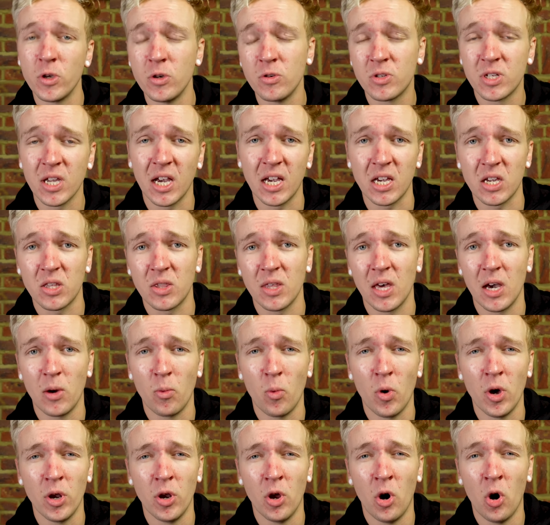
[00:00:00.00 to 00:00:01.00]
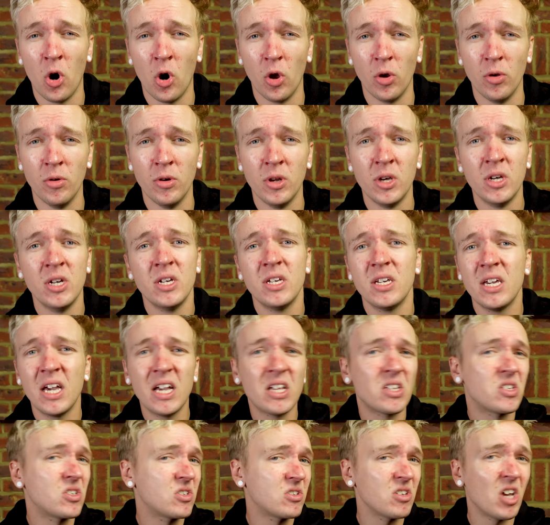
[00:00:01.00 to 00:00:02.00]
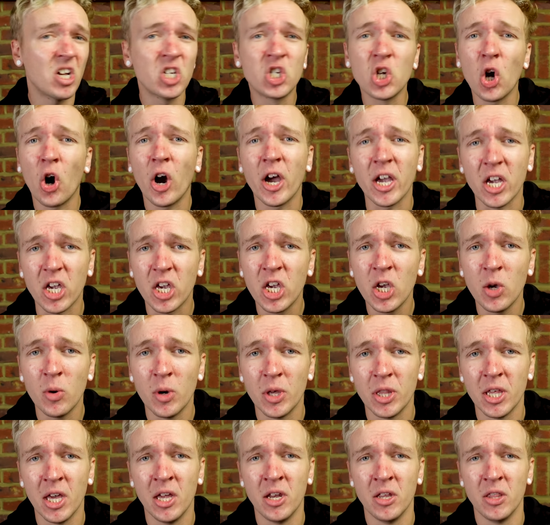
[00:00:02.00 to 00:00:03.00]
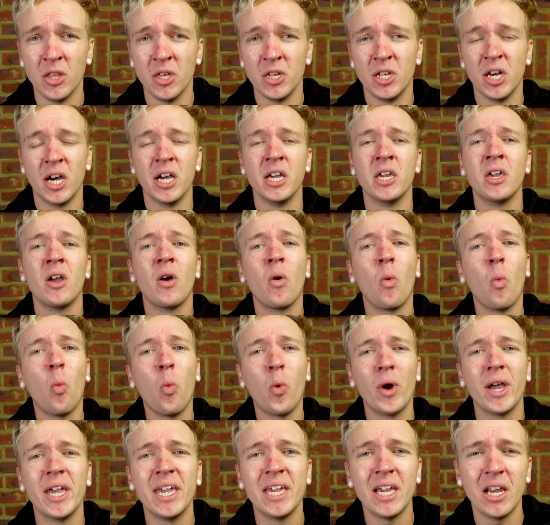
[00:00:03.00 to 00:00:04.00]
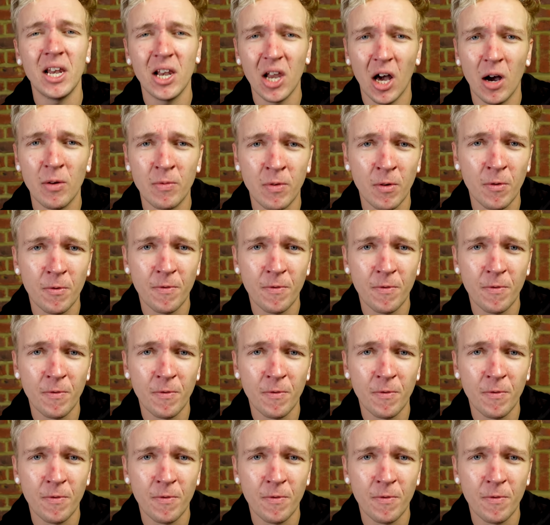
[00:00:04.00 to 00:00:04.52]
you take their one on. It's a giant queue at the end of the day. We love